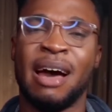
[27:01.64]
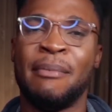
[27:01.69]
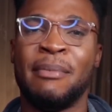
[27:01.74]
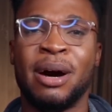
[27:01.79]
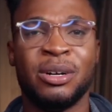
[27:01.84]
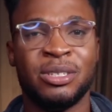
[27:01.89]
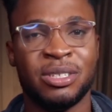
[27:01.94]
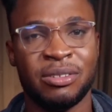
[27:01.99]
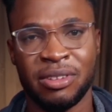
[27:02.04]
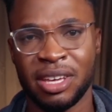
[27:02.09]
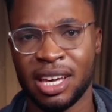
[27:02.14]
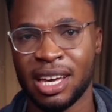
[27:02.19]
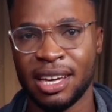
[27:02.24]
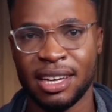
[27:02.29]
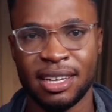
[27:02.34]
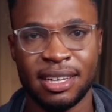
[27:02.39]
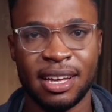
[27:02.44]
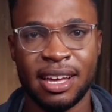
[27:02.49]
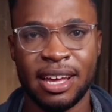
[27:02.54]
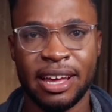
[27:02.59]
I'm out of
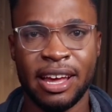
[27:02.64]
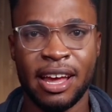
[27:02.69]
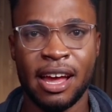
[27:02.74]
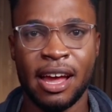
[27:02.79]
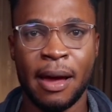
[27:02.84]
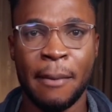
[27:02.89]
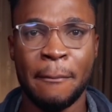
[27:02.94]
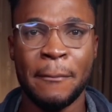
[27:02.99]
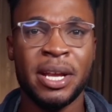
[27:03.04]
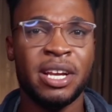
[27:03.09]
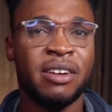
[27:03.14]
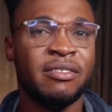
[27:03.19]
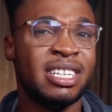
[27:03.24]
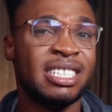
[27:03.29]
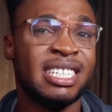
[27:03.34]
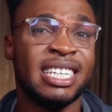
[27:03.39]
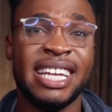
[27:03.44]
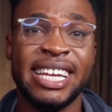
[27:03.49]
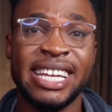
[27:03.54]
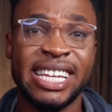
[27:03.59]
here. Many of
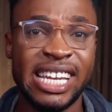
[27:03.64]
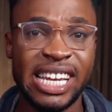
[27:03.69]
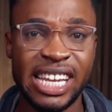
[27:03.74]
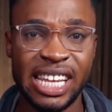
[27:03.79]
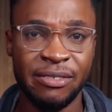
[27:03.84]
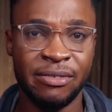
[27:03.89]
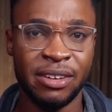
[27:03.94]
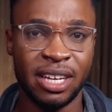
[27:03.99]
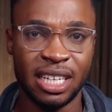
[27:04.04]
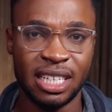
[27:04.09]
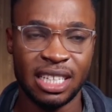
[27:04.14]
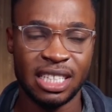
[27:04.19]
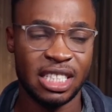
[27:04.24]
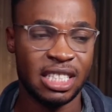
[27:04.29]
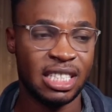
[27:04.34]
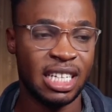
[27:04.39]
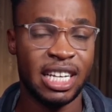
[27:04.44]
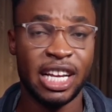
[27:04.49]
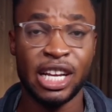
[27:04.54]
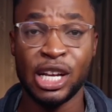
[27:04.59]
them started leaving.
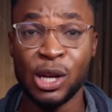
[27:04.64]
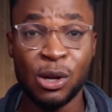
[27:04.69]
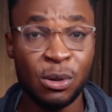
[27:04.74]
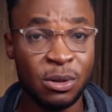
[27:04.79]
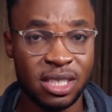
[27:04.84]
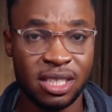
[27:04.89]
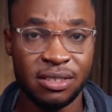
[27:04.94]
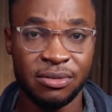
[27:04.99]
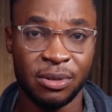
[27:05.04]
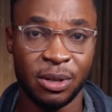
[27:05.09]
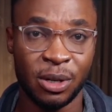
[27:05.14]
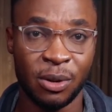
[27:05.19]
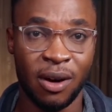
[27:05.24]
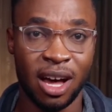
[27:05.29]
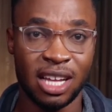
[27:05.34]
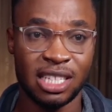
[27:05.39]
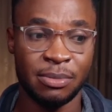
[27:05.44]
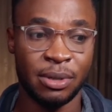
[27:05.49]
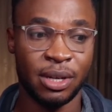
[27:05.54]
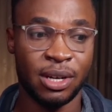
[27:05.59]
She started losing
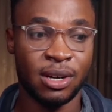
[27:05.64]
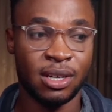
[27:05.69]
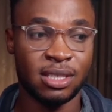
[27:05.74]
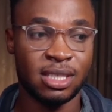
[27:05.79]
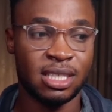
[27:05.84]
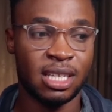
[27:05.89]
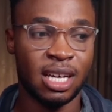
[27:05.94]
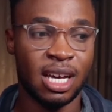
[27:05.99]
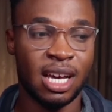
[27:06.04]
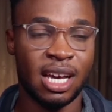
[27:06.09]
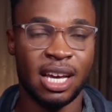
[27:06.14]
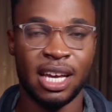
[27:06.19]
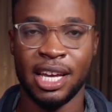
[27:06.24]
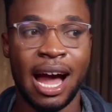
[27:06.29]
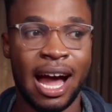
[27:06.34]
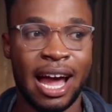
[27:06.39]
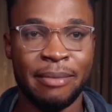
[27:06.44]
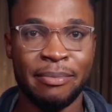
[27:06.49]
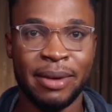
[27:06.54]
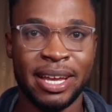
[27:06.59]
followers because,
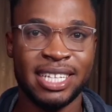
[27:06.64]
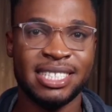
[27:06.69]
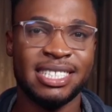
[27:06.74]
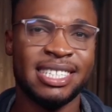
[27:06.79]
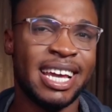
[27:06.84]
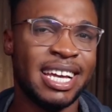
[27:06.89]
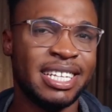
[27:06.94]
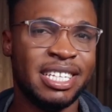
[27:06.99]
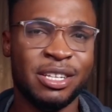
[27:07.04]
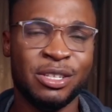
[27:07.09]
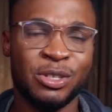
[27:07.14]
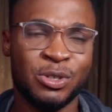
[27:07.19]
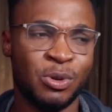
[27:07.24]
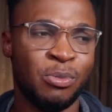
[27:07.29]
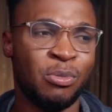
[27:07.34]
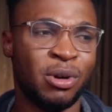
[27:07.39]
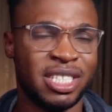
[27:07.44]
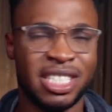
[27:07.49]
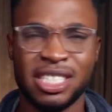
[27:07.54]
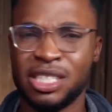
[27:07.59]
I mean, it's getting
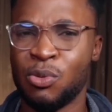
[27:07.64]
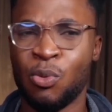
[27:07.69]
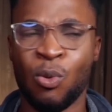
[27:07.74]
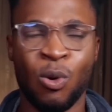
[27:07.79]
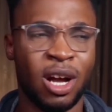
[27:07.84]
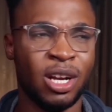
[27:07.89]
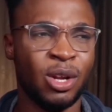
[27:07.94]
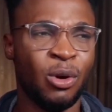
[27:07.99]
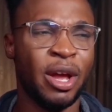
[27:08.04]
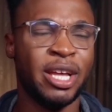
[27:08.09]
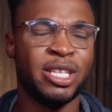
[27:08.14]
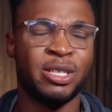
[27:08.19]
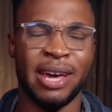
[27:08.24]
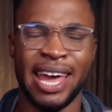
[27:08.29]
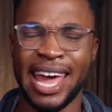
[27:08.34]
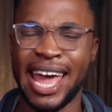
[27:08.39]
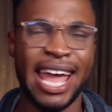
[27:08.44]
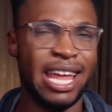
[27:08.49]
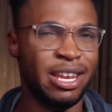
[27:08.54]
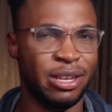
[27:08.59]
too much. Is the world going
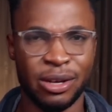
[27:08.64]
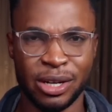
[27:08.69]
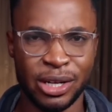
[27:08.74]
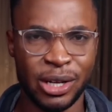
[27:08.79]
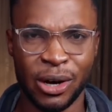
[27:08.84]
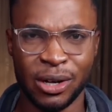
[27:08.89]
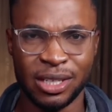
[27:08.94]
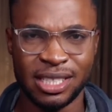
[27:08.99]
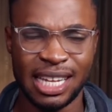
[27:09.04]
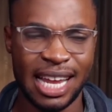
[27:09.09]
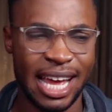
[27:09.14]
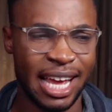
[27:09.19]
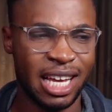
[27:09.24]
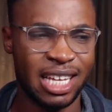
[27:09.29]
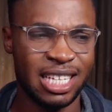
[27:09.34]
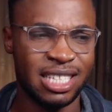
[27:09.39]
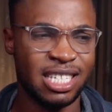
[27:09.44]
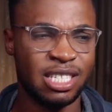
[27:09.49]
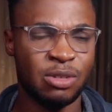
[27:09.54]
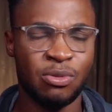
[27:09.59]
to end or not?
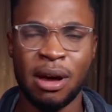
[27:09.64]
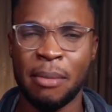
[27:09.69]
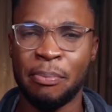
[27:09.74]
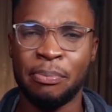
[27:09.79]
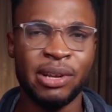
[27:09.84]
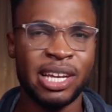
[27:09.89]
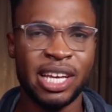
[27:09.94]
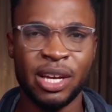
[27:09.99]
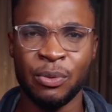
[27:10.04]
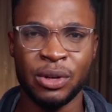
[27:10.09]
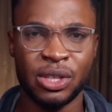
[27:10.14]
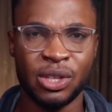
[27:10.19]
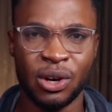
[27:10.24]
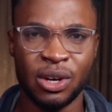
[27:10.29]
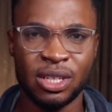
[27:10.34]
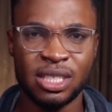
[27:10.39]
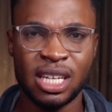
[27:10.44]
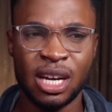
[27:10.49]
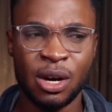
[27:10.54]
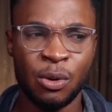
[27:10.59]
Like, is this woman playing with
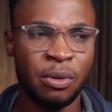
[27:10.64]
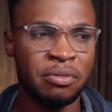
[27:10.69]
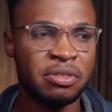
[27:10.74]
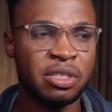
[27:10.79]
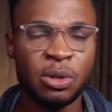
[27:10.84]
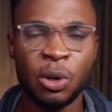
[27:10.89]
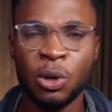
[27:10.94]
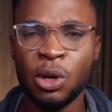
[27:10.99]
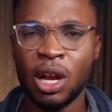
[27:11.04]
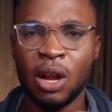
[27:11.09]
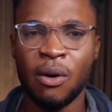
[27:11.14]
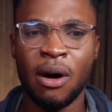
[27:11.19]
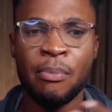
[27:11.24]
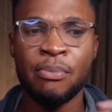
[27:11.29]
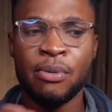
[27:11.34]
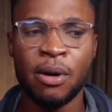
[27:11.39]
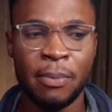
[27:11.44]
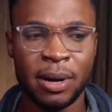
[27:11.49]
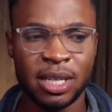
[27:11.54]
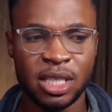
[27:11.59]
us? We've sold all our
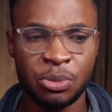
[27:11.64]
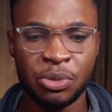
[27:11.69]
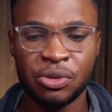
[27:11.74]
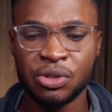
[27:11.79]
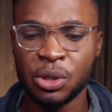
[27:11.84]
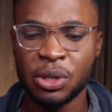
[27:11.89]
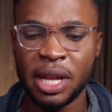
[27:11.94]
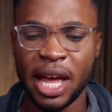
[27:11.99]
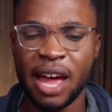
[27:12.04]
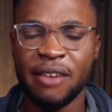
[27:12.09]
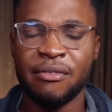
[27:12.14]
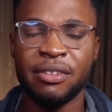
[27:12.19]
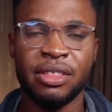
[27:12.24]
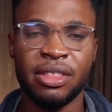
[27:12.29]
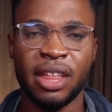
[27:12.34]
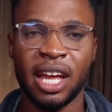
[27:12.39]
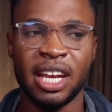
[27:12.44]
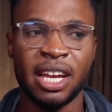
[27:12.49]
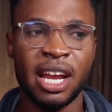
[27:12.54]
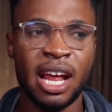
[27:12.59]
property. We've sold
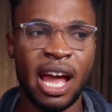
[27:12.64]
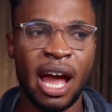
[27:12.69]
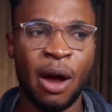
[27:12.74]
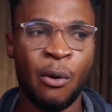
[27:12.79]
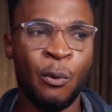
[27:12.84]
everything.